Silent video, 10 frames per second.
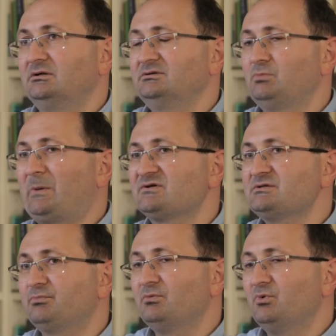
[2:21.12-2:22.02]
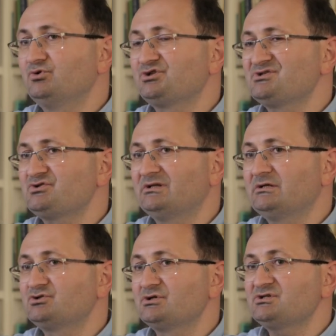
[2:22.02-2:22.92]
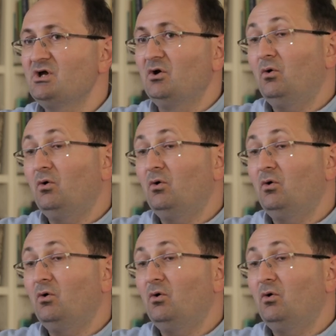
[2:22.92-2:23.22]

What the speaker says: democracy promotion strategies,